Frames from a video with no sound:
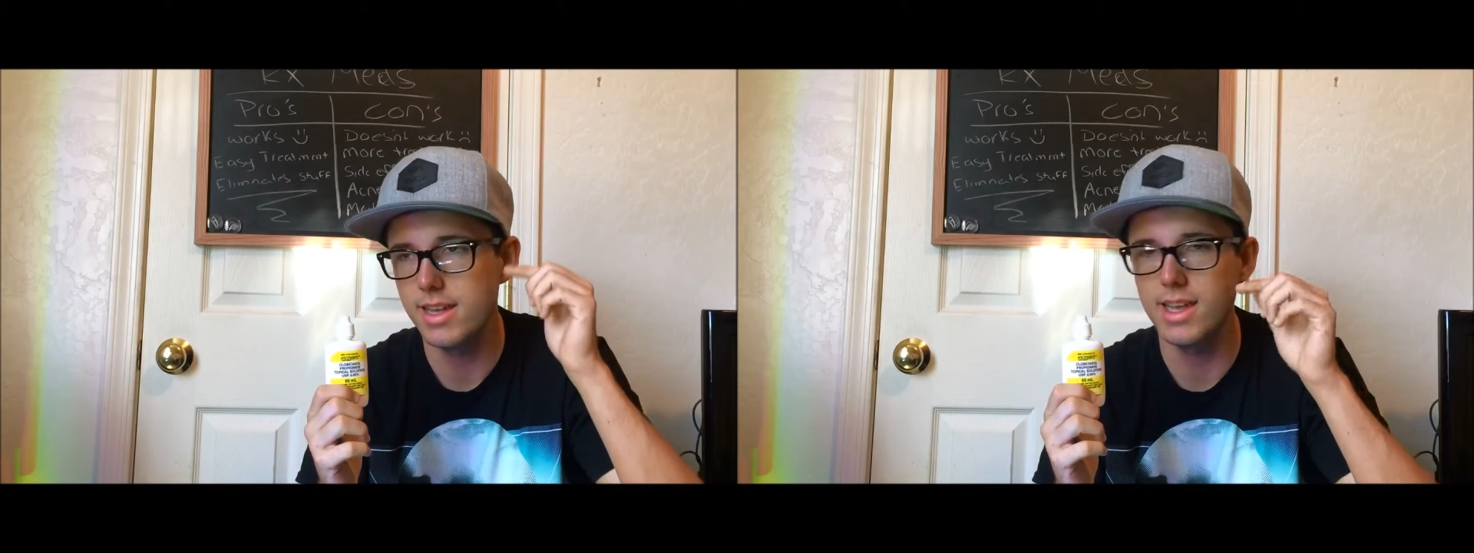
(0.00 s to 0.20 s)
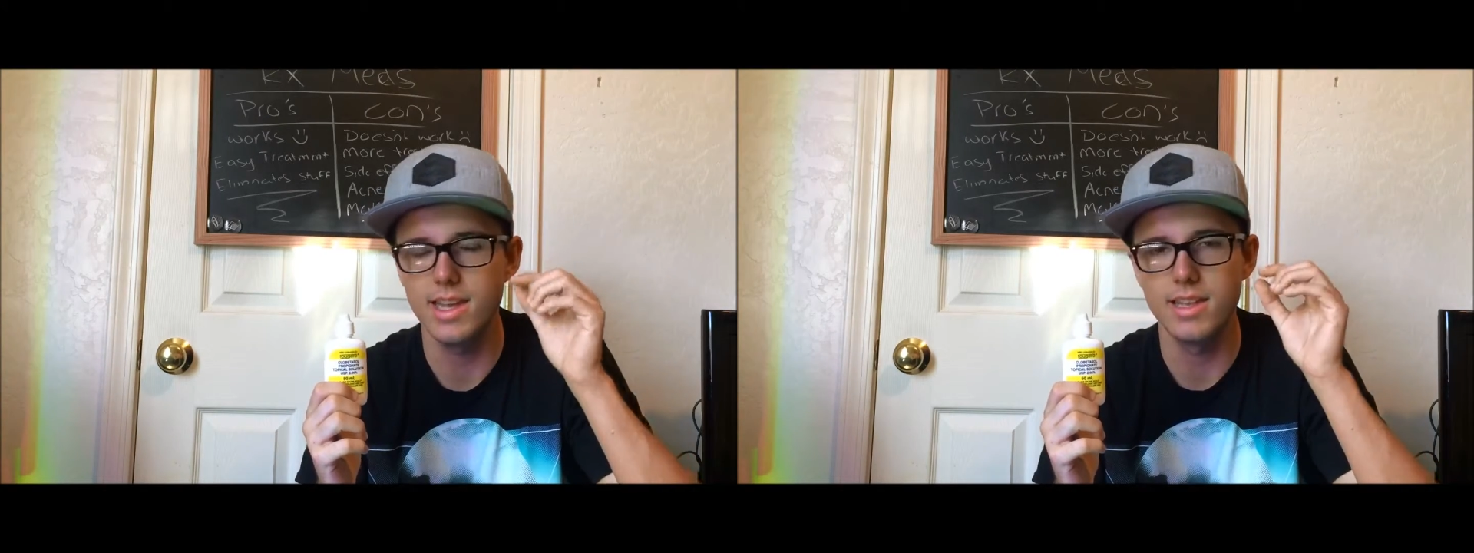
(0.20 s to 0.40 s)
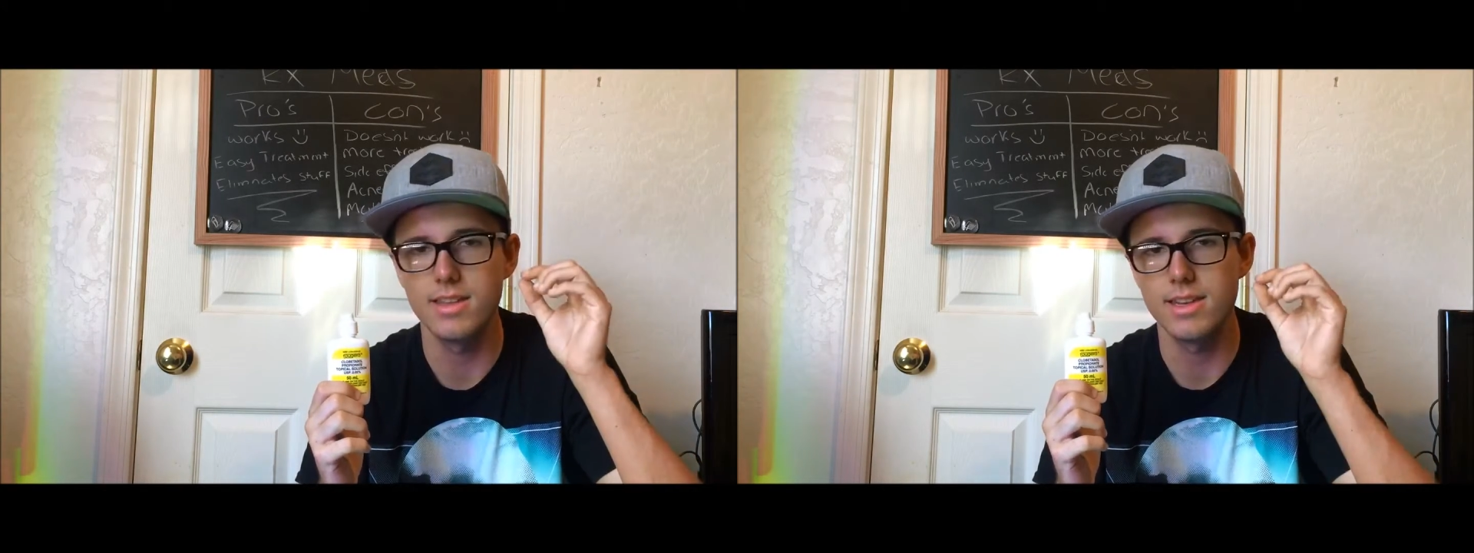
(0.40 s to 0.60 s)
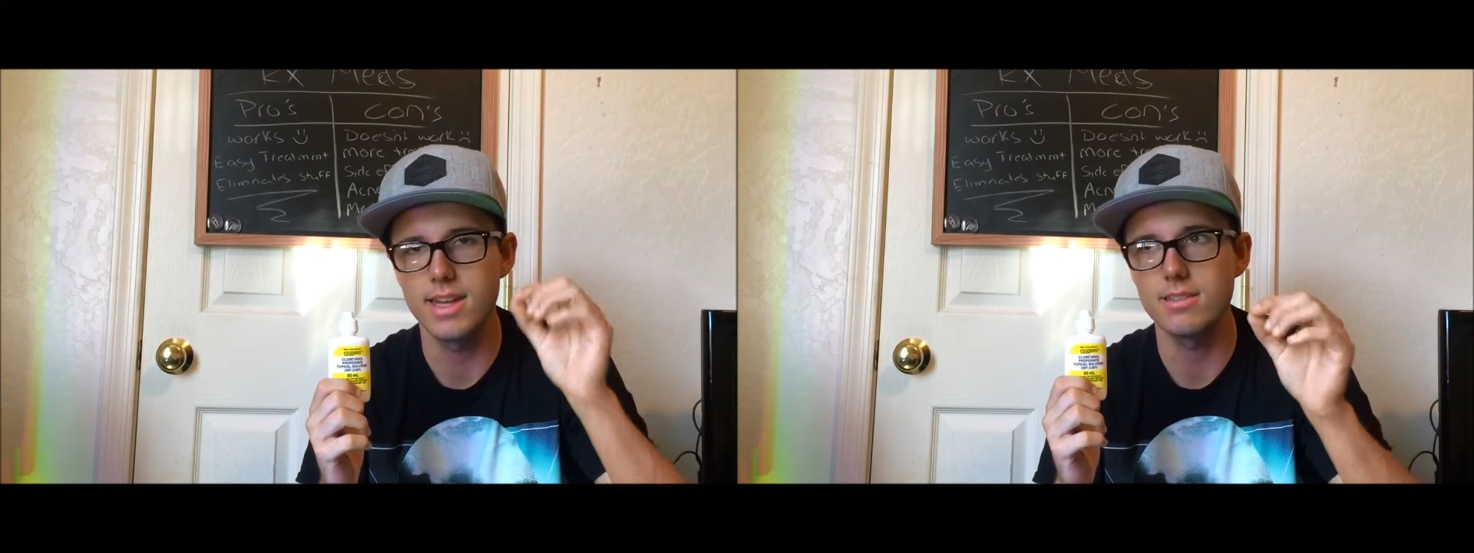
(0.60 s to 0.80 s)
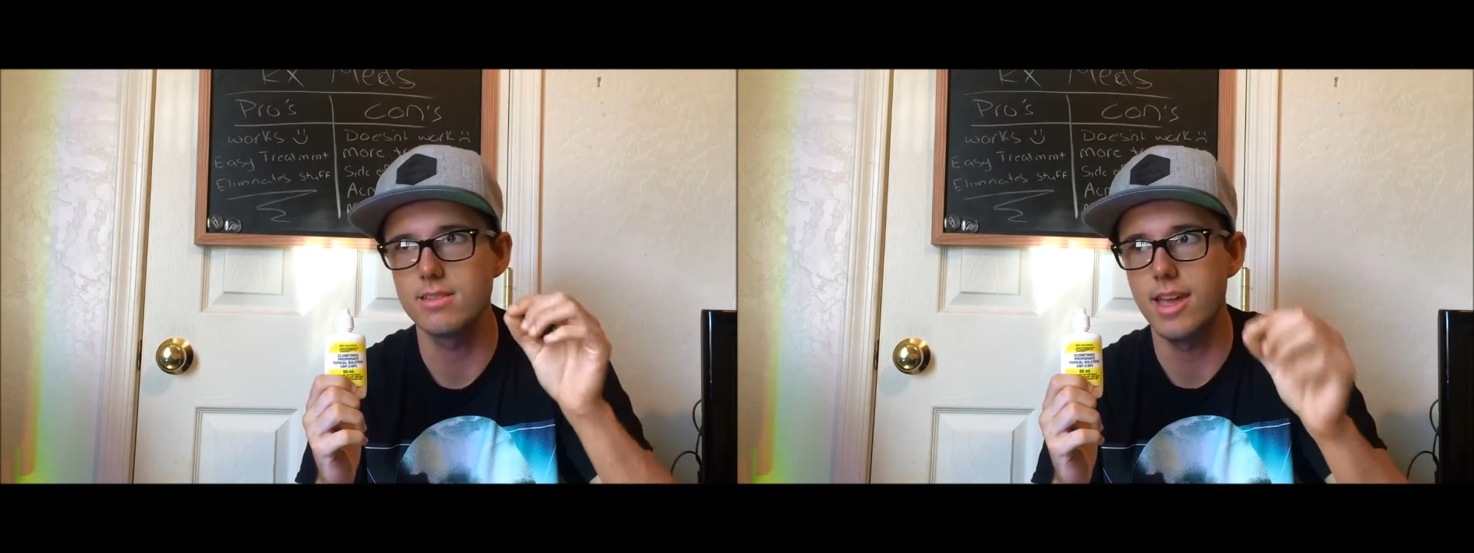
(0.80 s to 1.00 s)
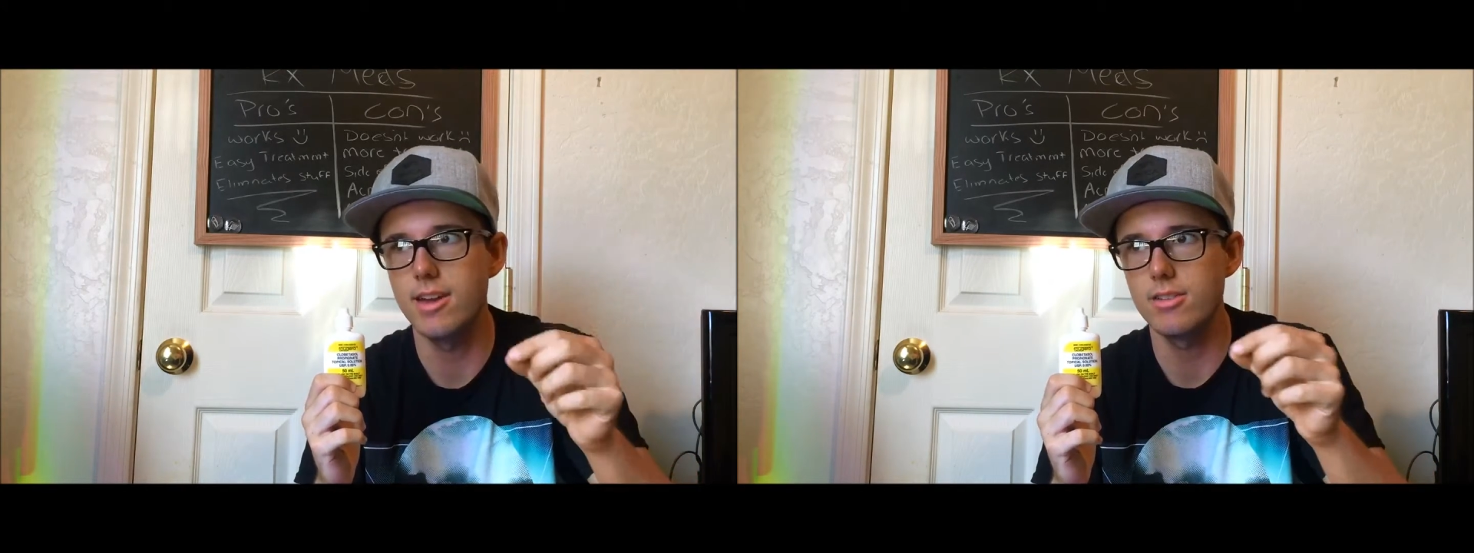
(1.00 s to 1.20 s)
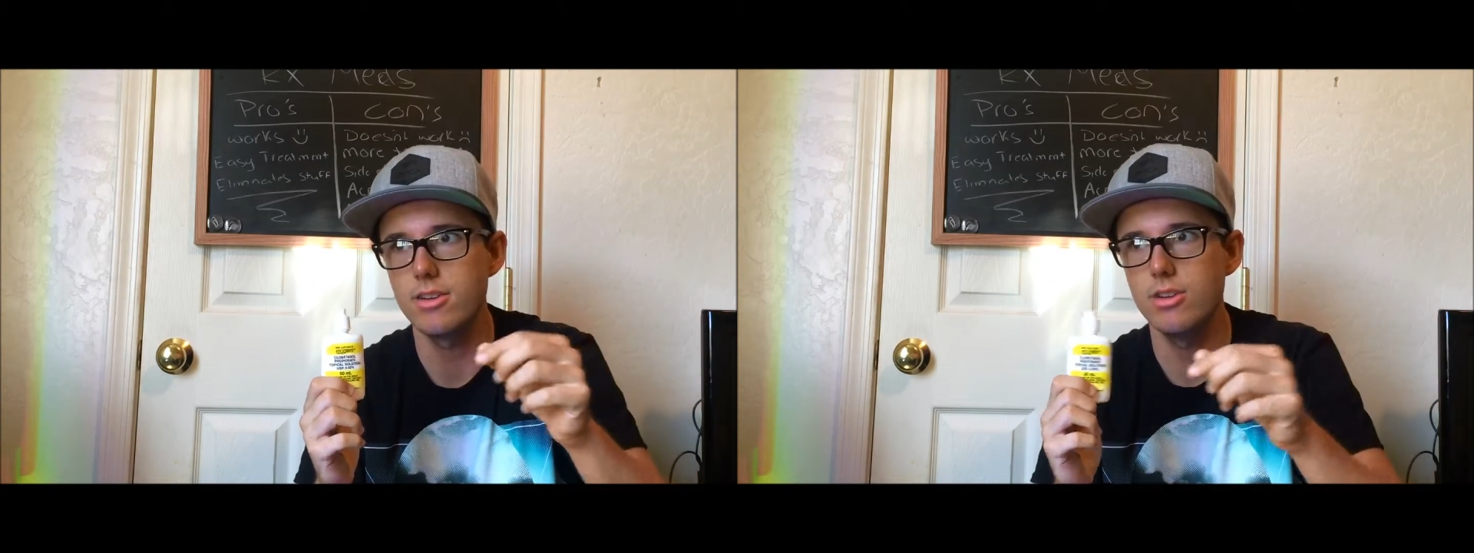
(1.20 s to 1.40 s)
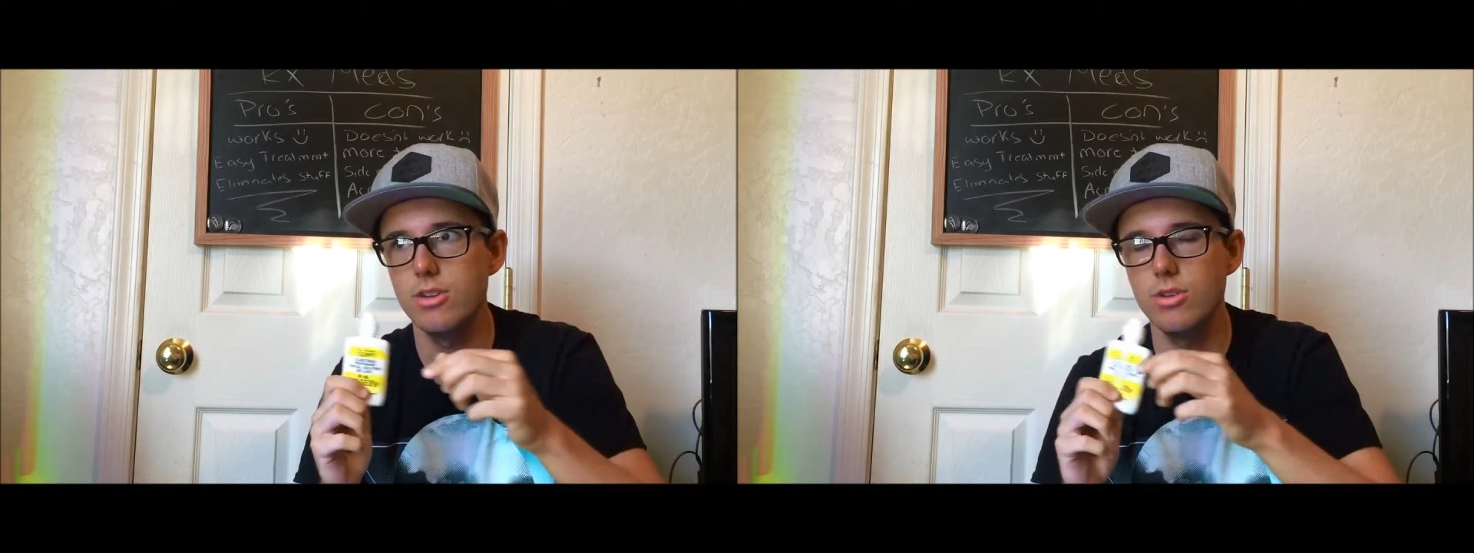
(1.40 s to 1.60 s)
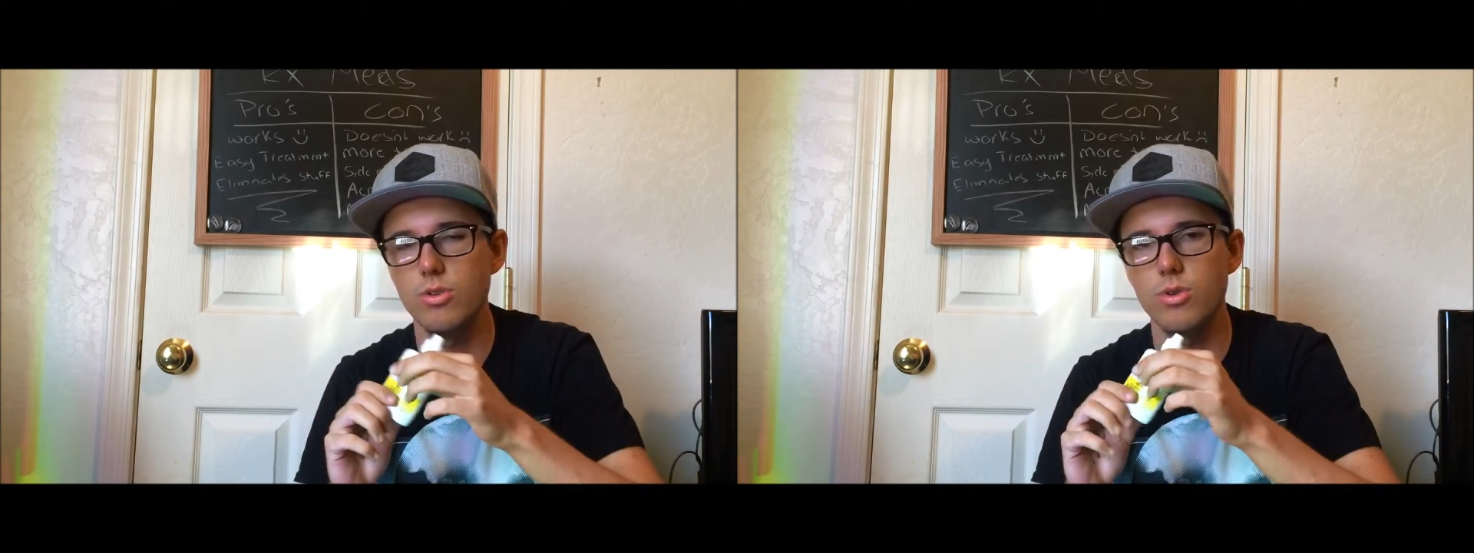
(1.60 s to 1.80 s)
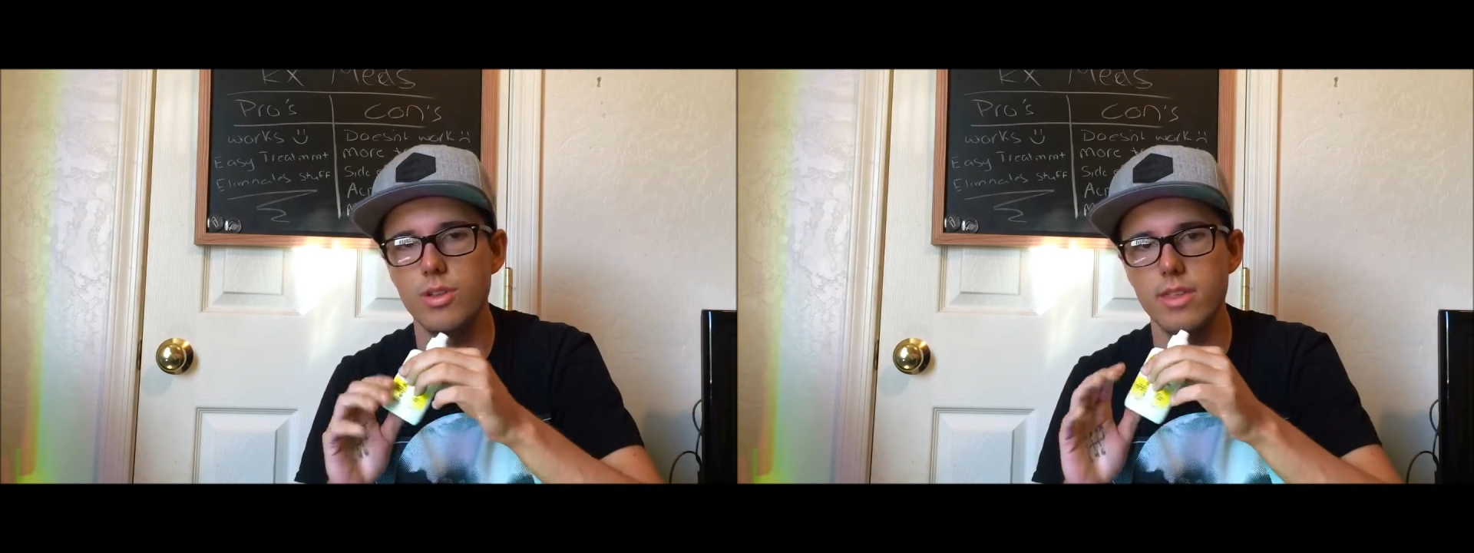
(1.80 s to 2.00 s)
and the next day or
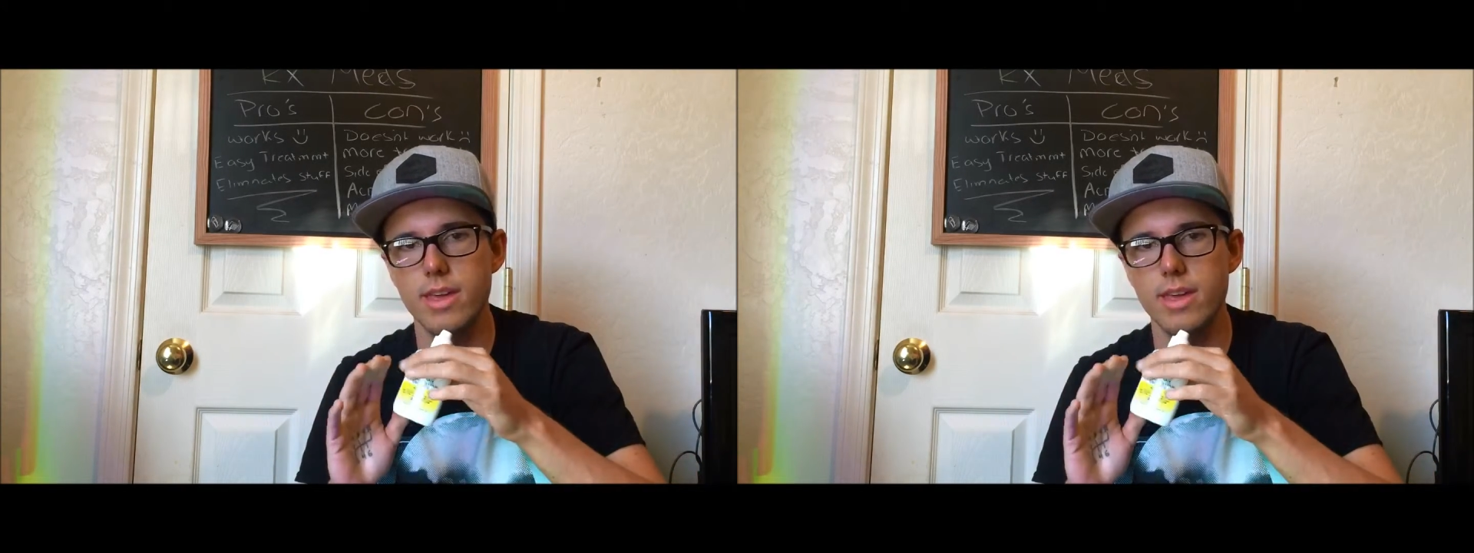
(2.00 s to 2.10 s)
two,